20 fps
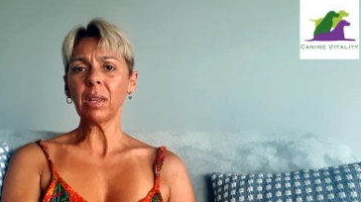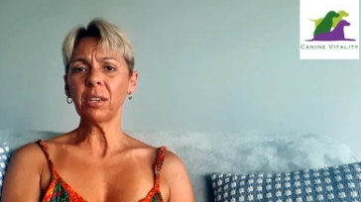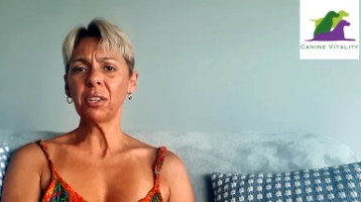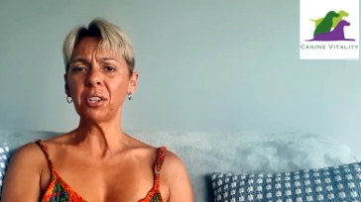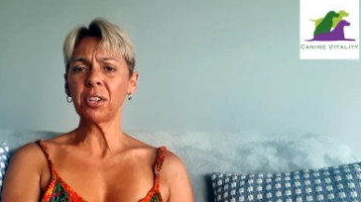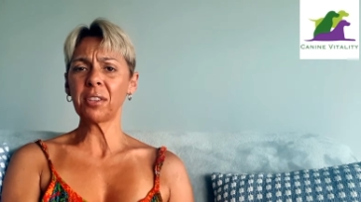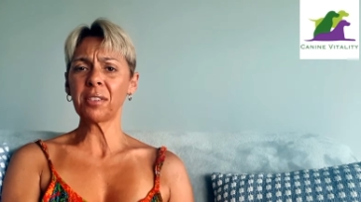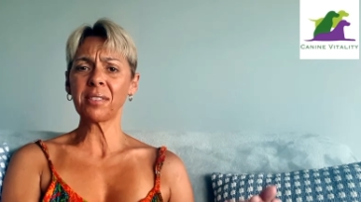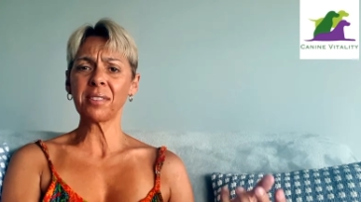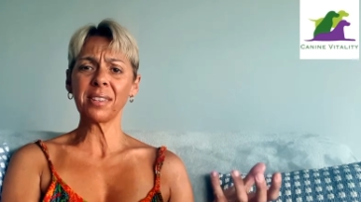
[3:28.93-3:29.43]

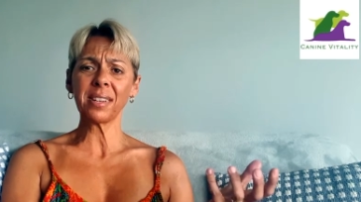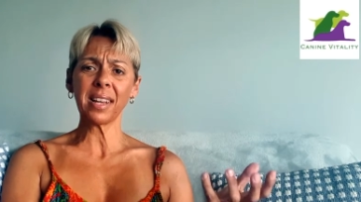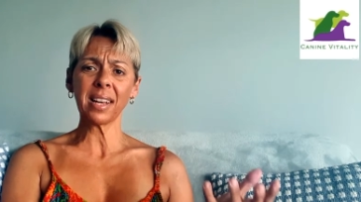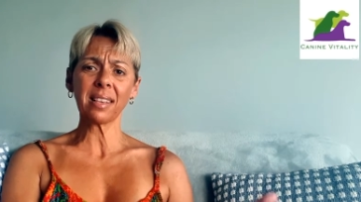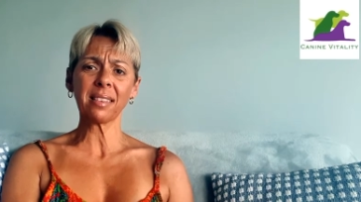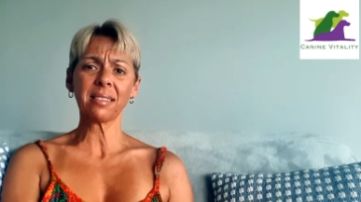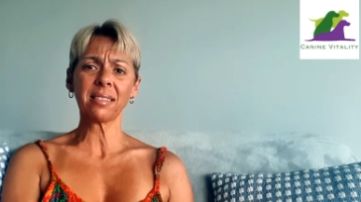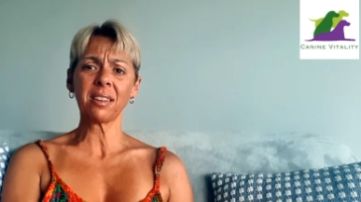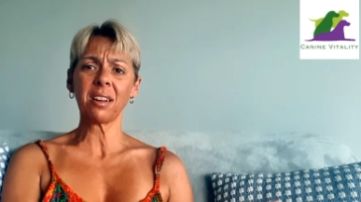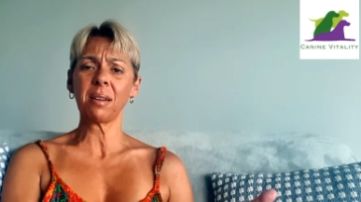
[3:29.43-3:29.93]
You know, so
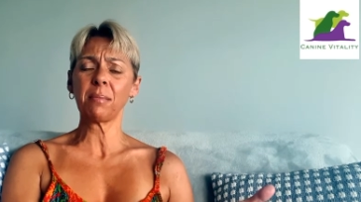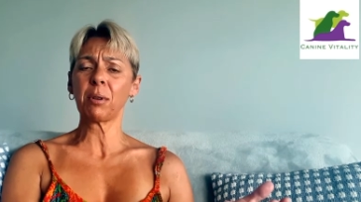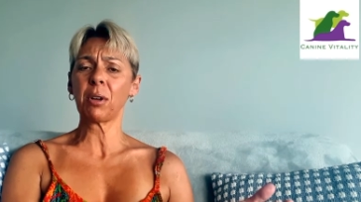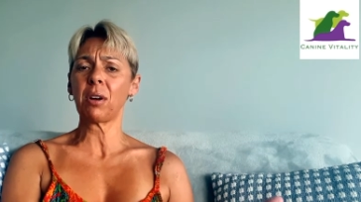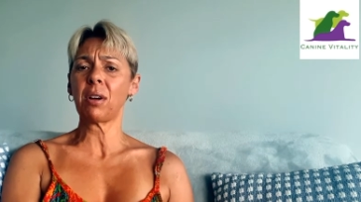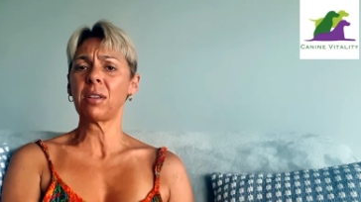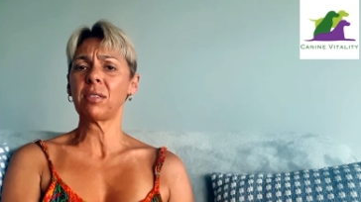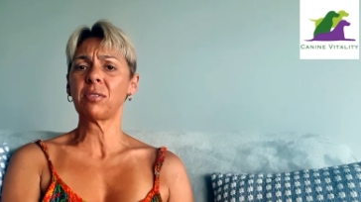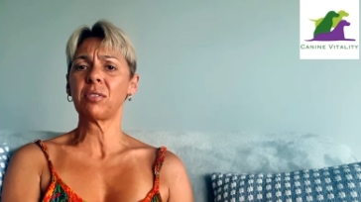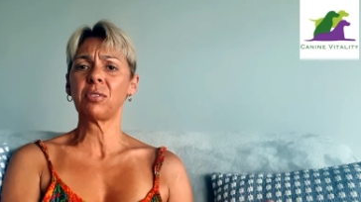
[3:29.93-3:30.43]
next time,
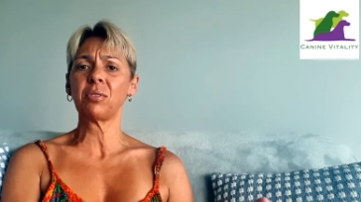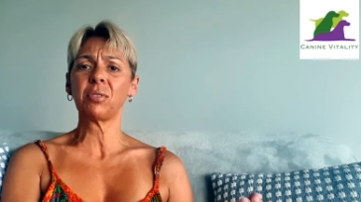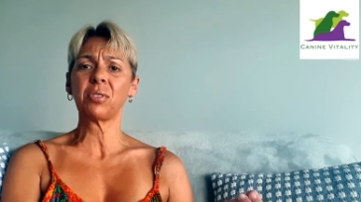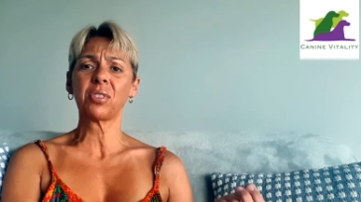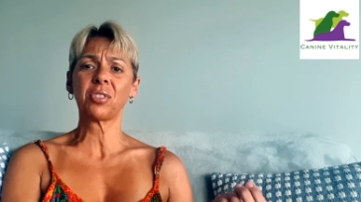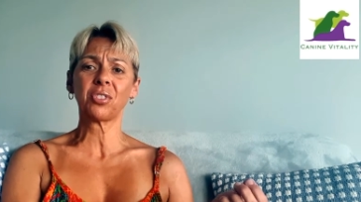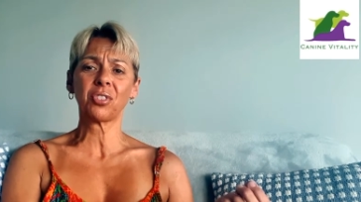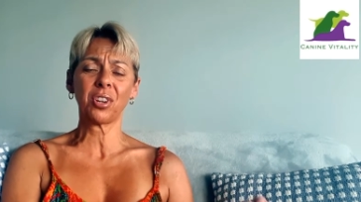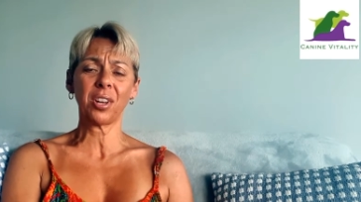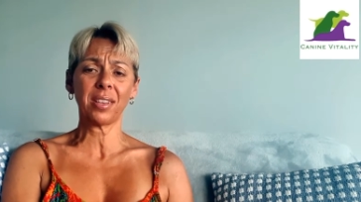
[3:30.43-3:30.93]
guys, you
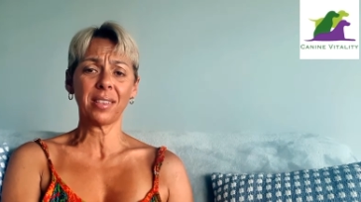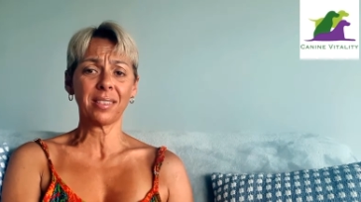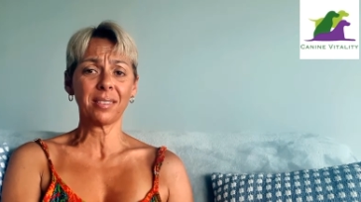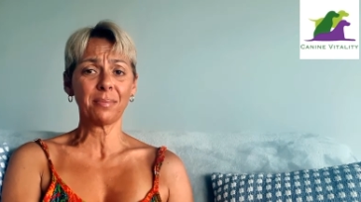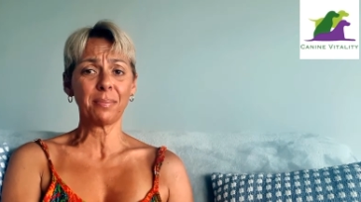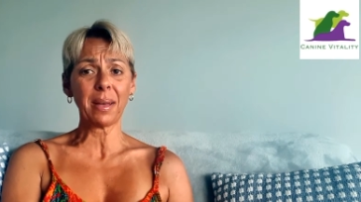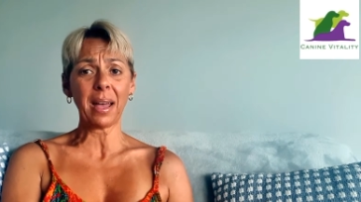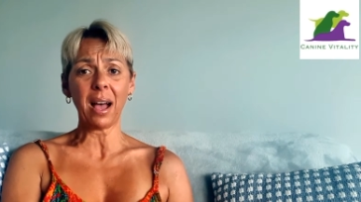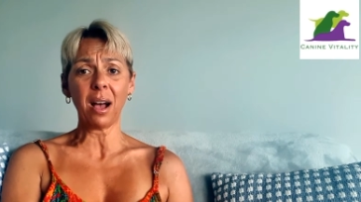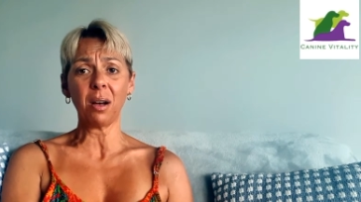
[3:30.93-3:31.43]
stress
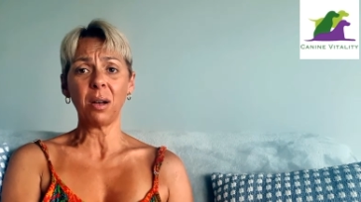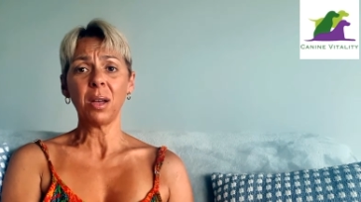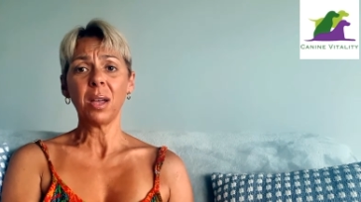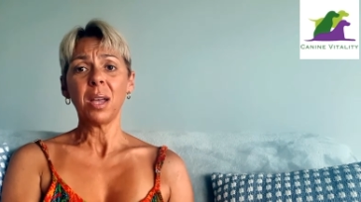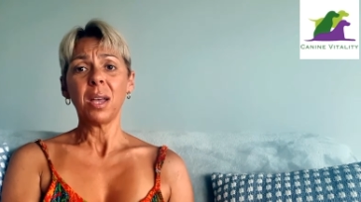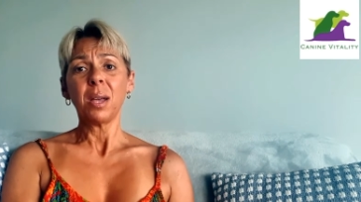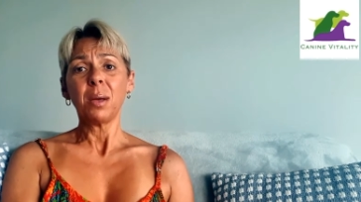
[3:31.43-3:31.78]
about